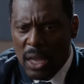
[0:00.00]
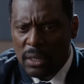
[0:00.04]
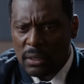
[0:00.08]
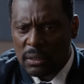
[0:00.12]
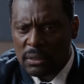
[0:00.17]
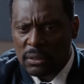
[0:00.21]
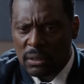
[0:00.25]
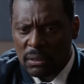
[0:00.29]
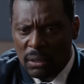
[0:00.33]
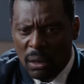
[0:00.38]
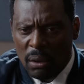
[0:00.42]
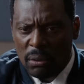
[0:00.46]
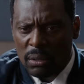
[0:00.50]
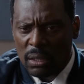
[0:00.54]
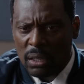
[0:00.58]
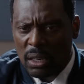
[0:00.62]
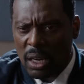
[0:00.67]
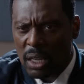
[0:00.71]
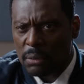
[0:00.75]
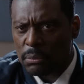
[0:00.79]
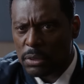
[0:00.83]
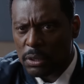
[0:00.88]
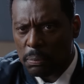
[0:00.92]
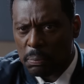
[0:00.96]
Maddox know
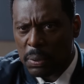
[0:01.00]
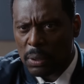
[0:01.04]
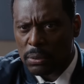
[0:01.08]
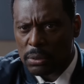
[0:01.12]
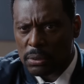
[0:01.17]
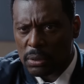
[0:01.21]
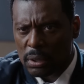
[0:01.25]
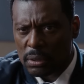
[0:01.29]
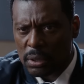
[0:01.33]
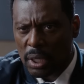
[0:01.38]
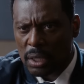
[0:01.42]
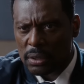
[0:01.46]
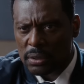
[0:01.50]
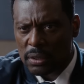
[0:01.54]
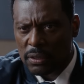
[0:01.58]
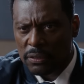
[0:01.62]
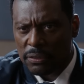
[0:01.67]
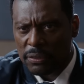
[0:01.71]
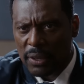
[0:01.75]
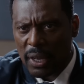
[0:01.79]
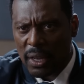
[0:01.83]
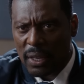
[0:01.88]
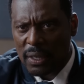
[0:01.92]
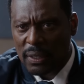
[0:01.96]
that I'm supposed to
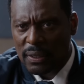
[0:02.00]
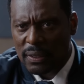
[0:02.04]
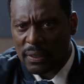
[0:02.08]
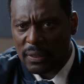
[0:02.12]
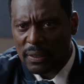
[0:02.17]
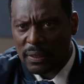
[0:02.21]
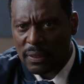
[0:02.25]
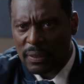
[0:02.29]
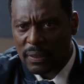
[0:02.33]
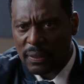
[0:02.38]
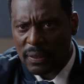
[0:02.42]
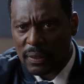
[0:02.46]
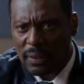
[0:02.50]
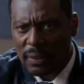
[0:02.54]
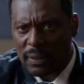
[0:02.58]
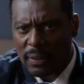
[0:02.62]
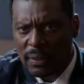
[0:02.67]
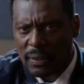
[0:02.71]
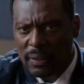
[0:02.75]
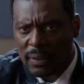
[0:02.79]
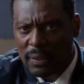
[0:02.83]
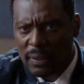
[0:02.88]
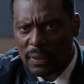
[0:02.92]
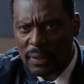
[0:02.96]
testify?
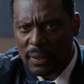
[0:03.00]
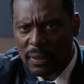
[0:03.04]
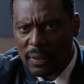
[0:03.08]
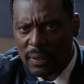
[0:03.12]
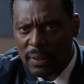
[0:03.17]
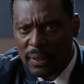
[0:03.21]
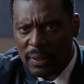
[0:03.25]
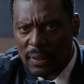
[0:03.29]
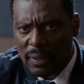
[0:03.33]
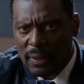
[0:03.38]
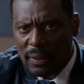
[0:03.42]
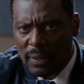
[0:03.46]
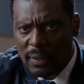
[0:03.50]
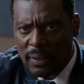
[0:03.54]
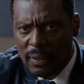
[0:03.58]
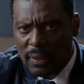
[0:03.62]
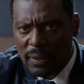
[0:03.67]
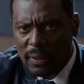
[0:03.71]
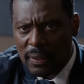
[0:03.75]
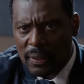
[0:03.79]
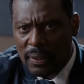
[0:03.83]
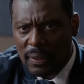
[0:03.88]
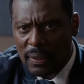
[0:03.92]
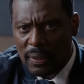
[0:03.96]
I assume
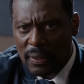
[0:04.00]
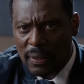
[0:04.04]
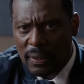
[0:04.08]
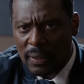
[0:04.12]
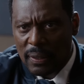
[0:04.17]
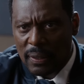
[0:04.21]
so.